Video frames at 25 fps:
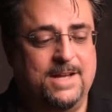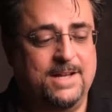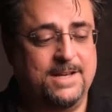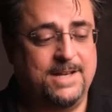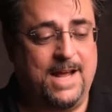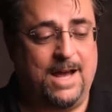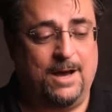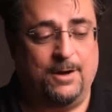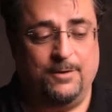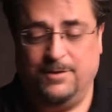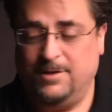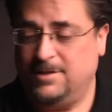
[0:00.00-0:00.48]

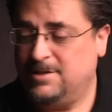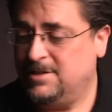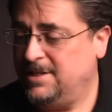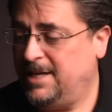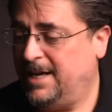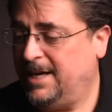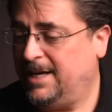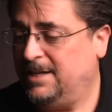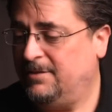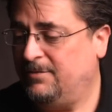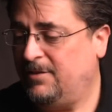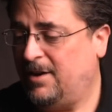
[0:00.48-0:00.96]
Now, this
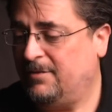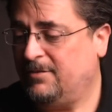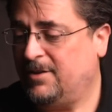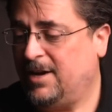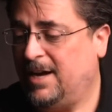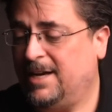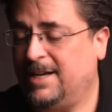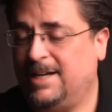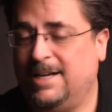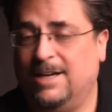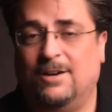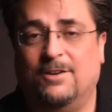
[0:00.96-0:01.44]
negative I've
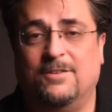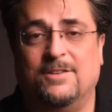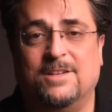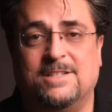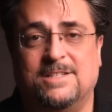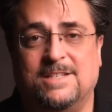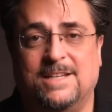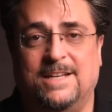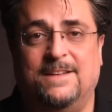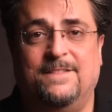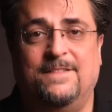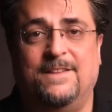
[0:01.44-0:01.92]
got here
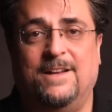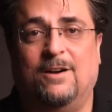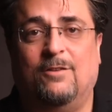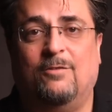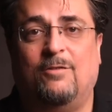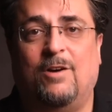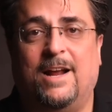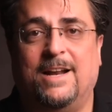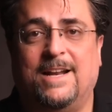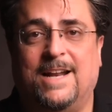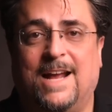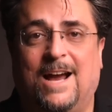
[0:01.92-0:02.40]
that's in there
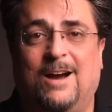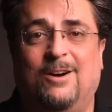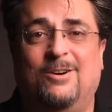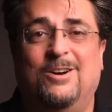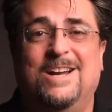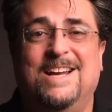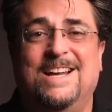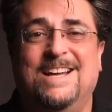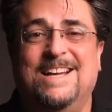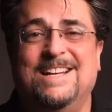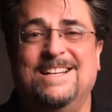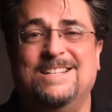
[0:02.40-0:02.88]
right
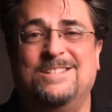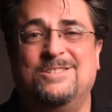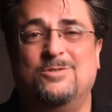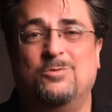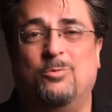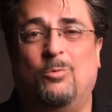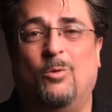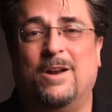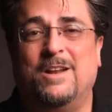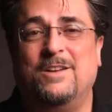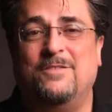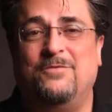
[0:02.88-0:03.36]
now is
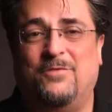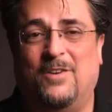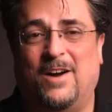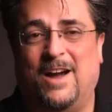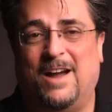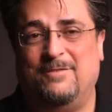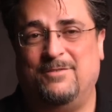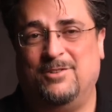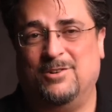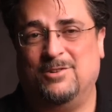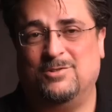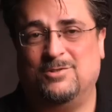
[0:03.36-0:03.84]

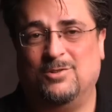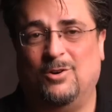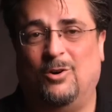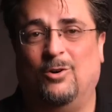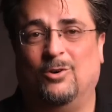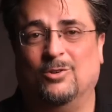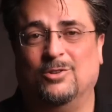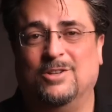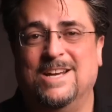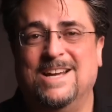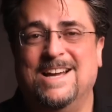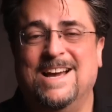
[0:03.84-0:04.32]
twenty-five years
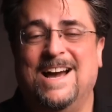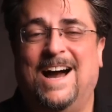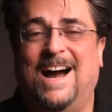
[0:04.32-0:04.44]
old.